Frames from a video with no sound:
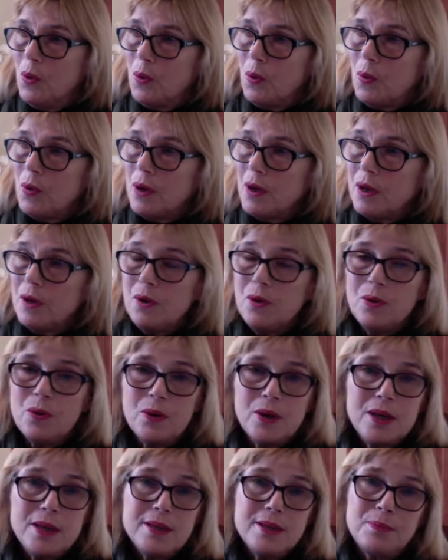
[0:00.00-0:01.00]
would
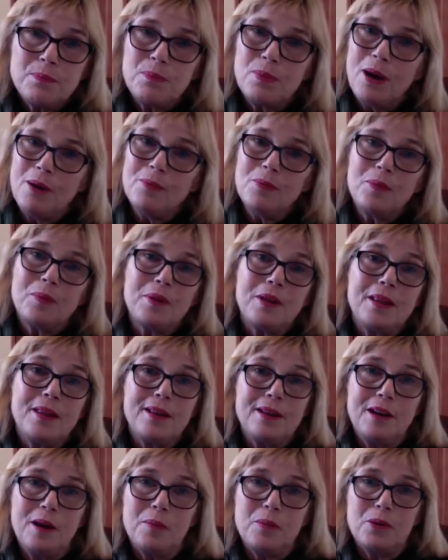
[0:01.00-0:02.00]
increase probably
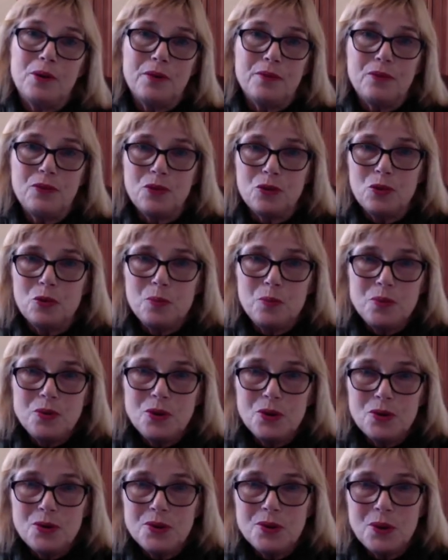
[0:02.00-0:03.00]
the number of groups
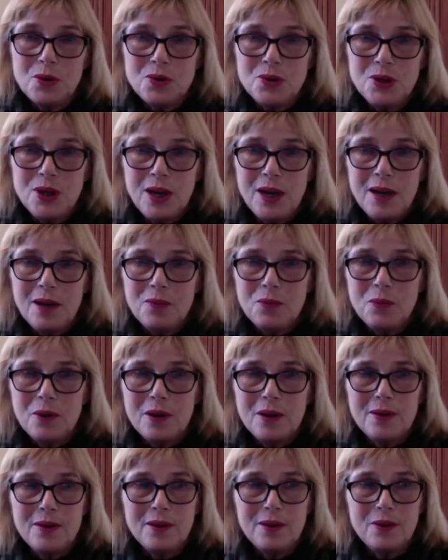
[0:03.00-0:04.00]
you're associated
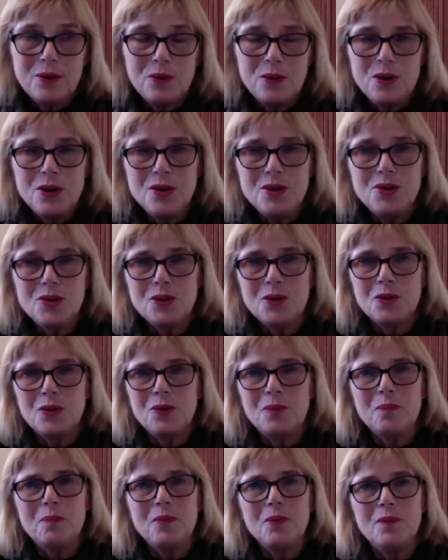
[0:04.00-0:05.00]
with, increase your
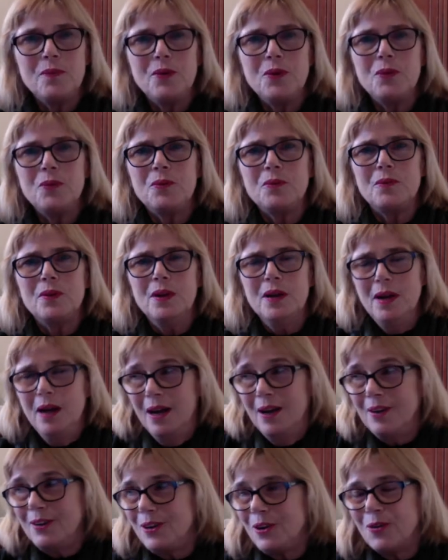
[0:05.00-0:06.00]

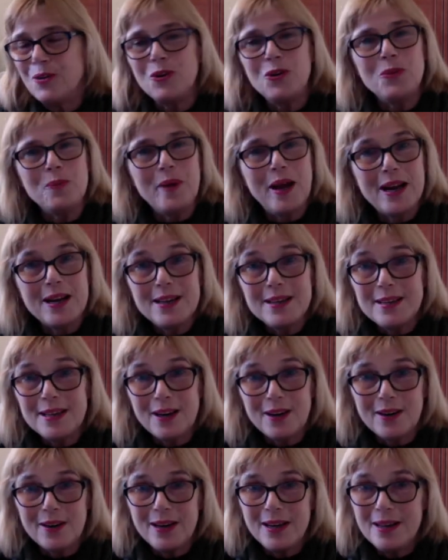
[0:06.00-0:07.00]

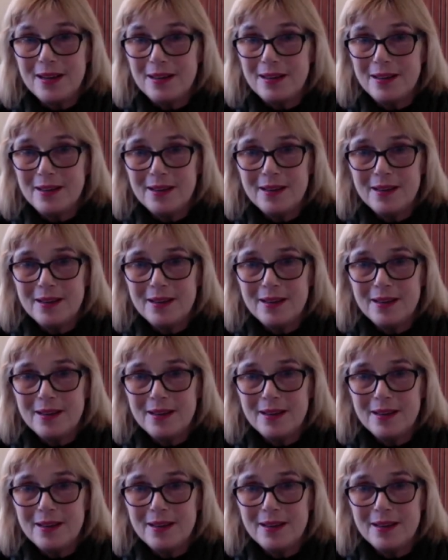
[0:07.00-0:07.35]
humanitarian